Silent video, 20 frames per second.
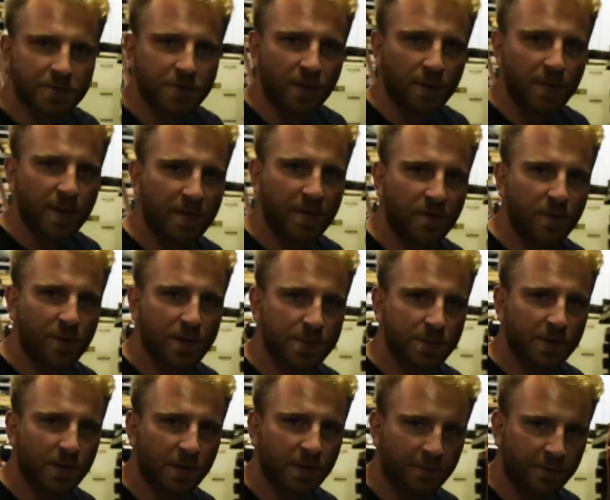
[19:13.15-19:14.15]
Shermans, which
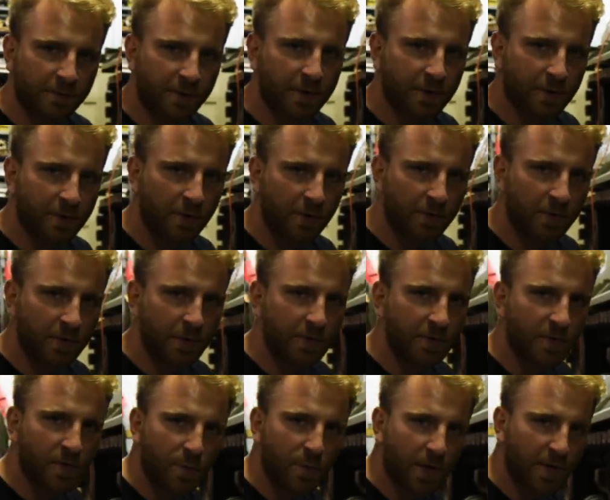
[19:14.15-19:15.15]
were vertical
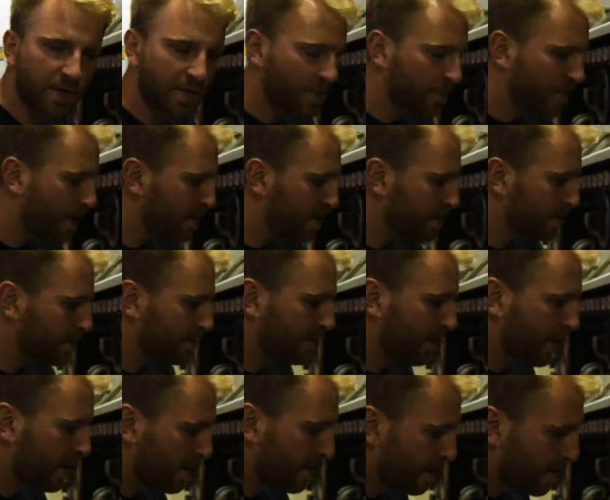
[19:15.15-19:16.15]
volute spring suspension,
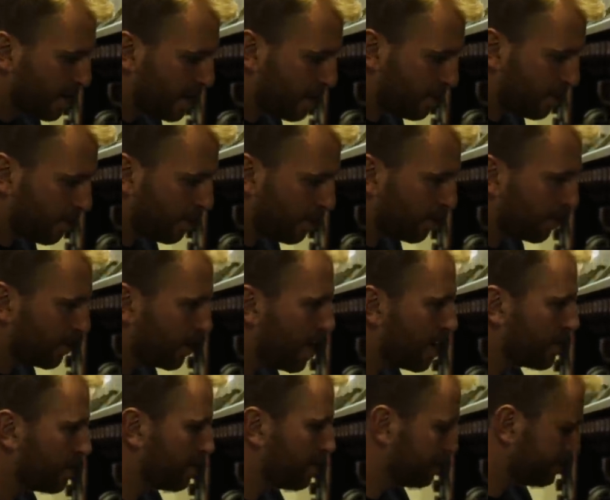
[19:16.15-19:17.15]
they were
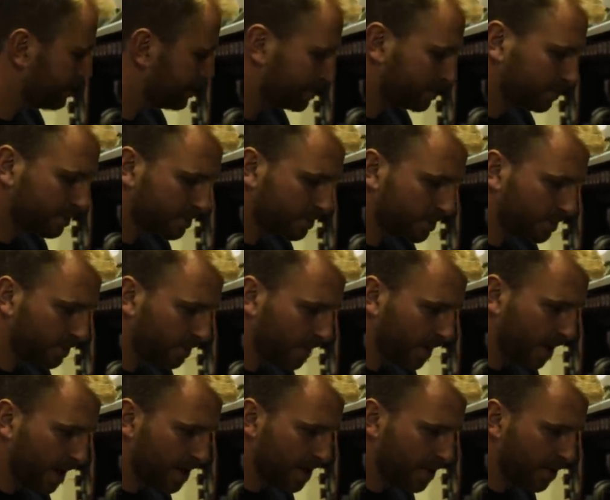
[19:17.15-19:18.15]
horizontal.
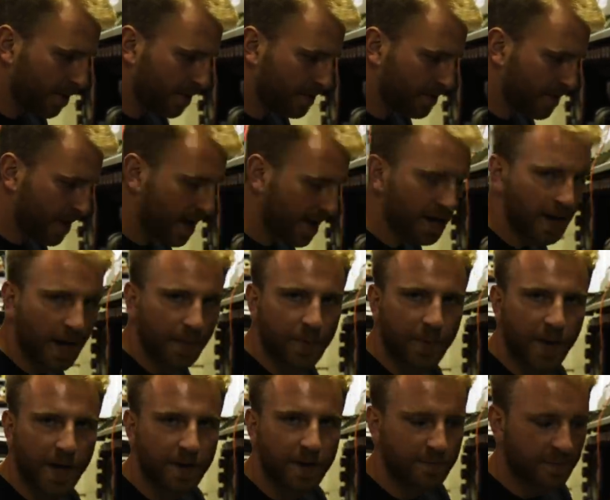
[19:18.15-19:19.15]
And you also had an
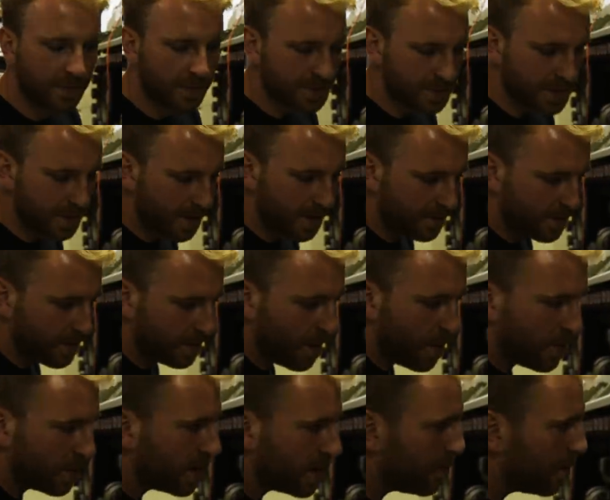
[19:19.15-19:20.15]
upgraded version of the
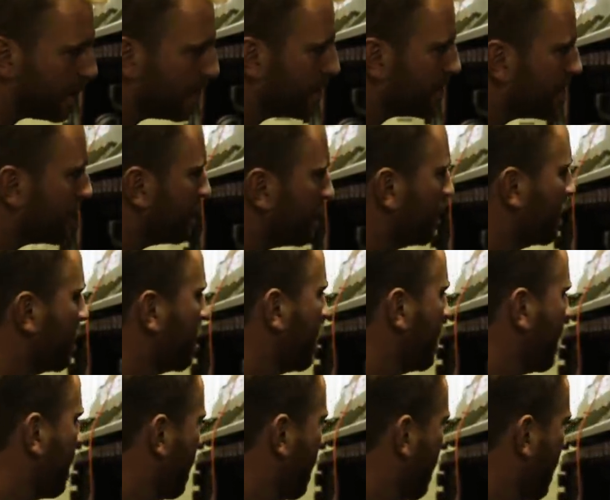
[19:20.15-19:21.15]
bogey wheels,
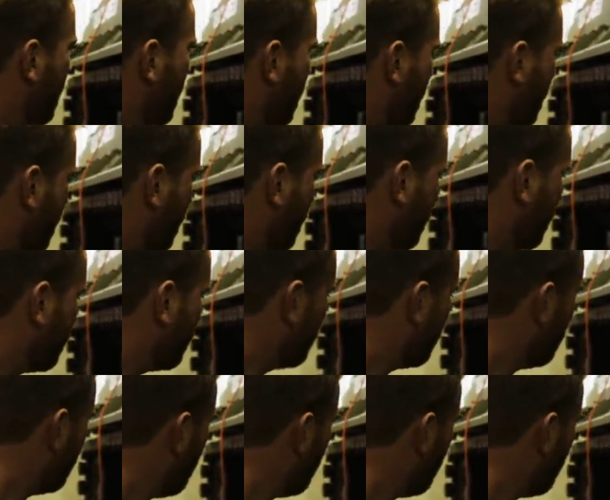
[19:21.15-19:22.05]
uh,